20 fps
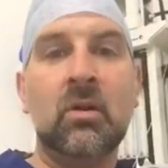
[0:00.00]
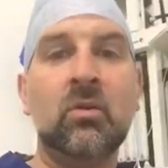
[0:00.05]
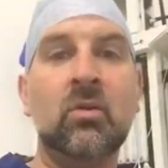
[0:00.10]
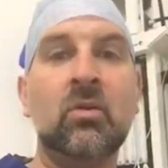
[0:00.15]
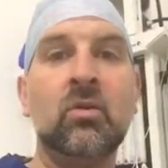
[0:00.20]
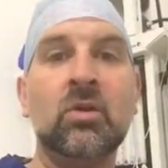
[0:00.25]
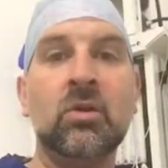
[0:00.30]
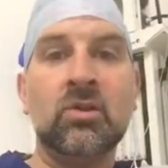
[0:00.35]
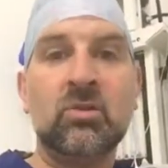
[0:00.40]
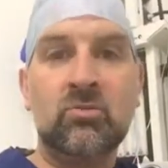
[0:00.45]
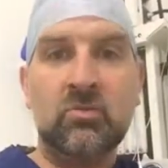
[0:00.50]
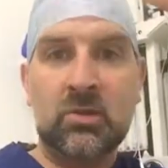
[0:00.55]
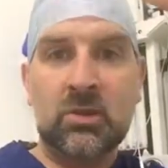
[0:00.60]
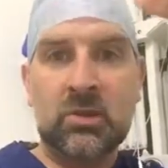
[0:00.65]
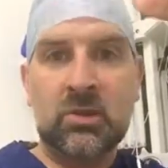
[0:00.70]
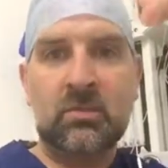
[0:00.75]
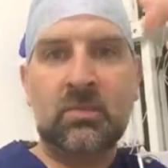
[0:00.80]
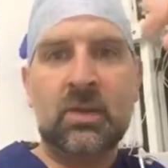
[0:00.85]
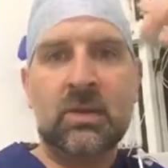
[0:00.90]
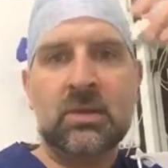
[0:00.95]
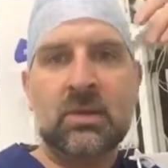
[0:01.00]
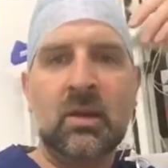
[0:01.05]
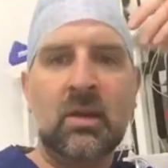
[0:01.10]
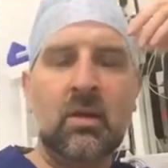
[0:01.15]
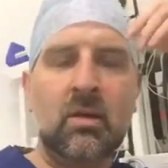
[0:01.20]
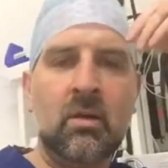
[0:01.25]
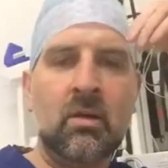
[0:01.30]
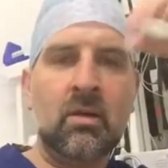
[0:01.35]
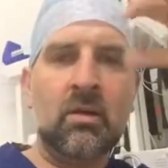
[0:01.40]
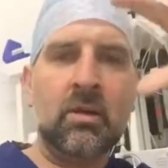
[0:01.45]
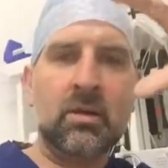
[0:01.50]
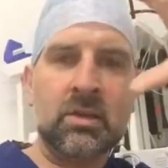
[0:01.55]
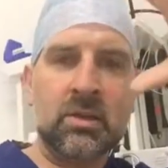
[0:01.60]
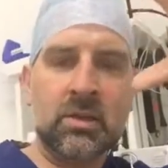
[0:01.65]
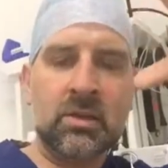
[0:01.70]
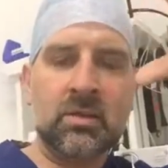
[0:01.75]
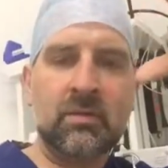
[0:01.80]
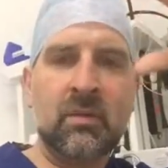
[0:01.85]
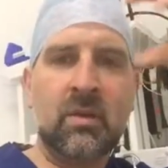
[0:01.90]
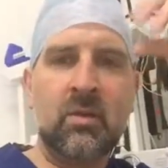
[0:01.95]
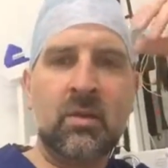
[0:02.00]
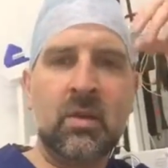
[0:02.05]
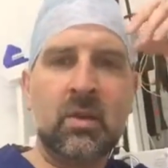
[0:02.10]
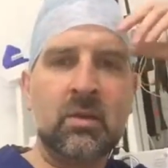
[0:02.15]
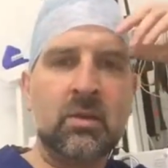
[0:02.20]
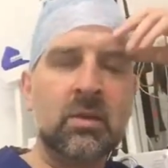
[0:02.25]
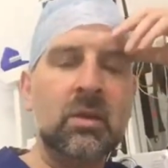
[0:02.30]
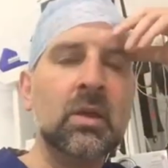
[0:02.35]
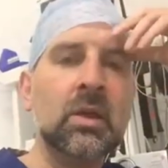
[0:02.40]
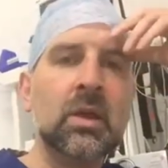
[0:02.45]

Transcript: longer squidgy and makes it hard and spherical.